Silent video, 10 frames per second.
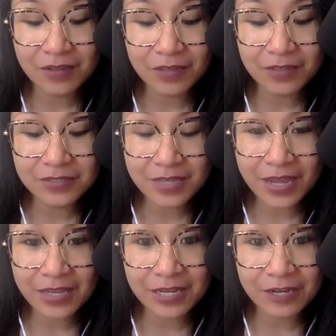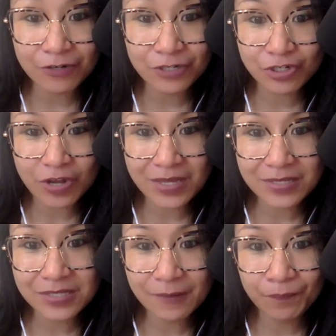anxiety or
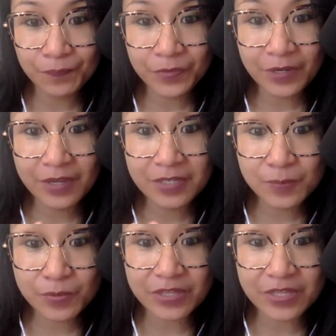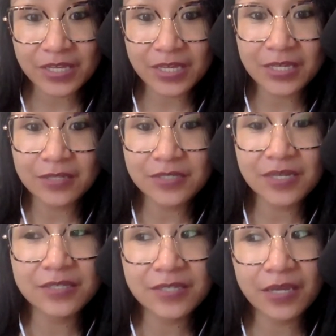stress is breathing in
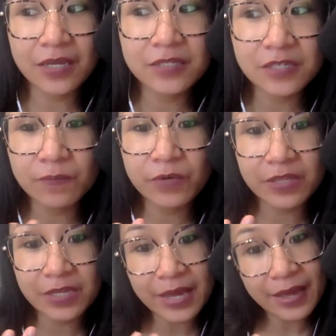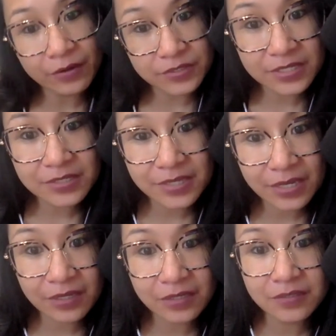10 seconds and breathing out 10
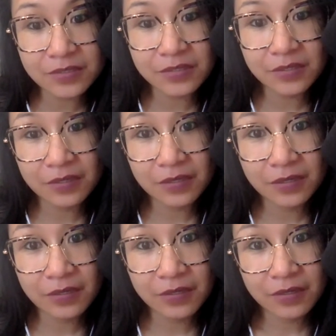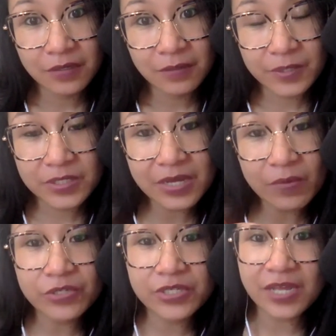seconds because
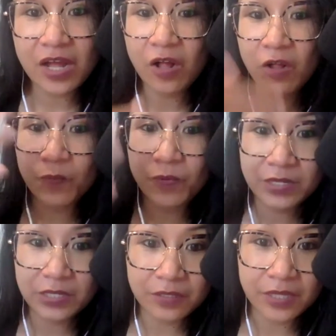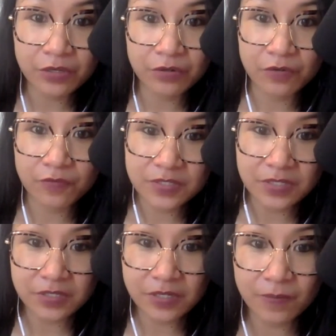that will just help regulate your nervous
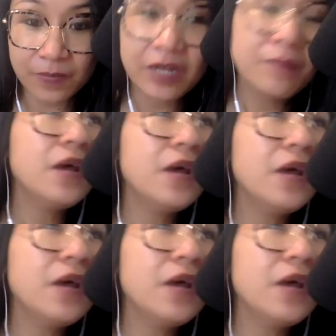system. And I'm not